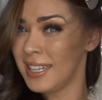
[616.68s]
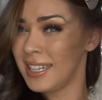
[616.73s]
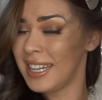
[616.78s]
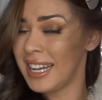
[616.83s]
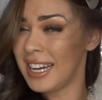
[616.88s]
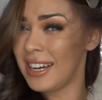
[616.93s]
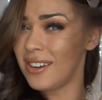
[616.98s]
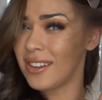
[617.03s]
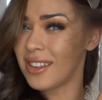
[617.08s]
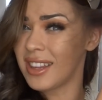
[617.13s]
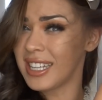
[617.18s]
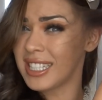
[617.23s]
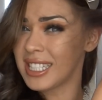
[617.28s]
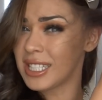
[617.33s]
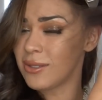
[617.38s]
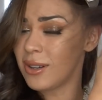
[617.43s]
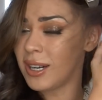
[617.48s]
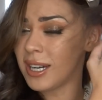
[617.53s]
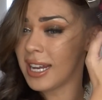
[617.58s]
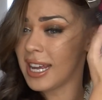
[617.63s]
Now
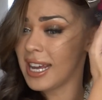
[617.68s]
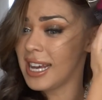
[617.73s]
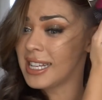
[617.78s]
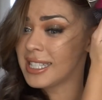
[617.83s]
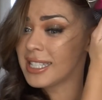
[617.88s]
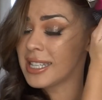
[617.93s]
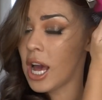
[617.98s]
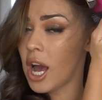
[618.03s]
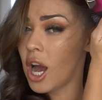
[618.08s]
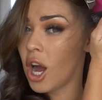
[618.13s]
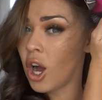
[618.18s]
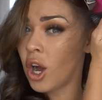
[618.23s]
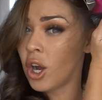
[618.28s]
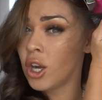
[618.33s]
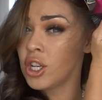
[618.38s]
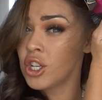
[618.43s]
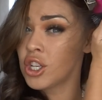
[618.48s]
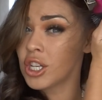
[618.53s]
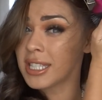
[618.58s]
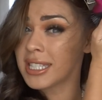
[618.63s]
this one is
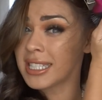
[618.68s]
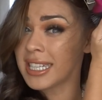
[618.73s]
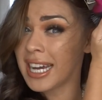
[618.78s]
100